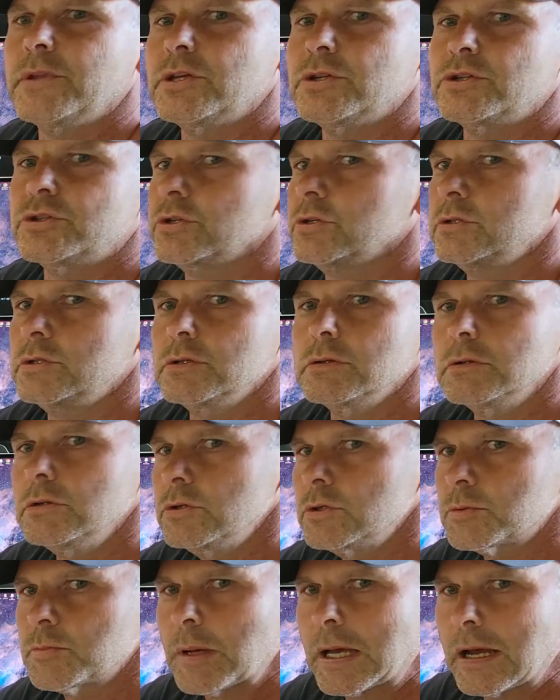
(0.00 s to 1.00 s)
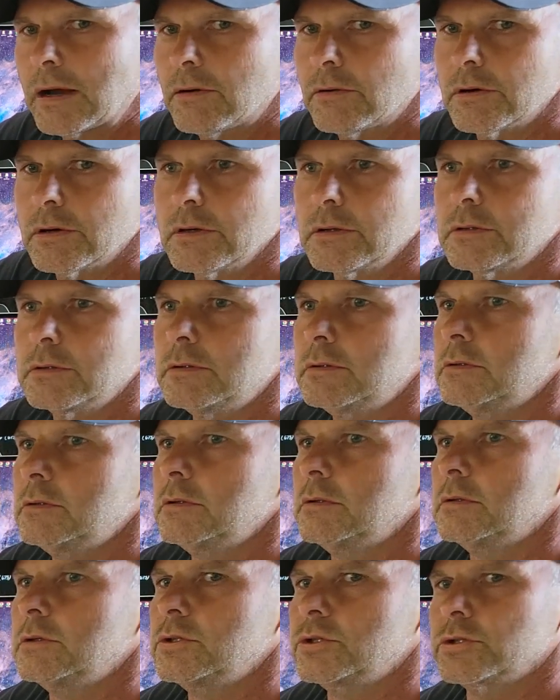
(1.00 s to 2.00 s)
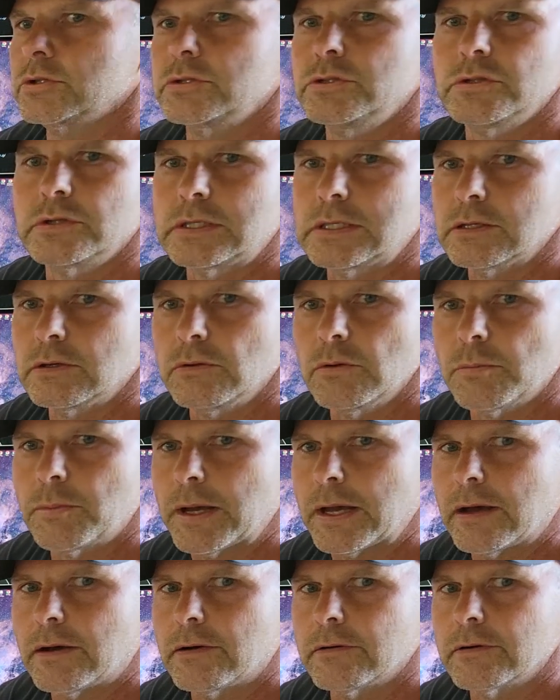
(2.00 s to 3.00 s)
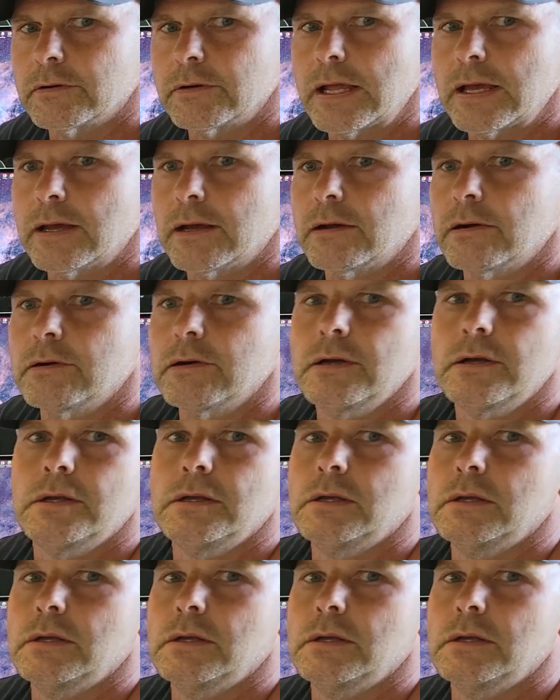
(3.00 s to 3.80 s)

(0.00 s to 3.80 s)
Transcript: Should you lose power, should you kill the power now,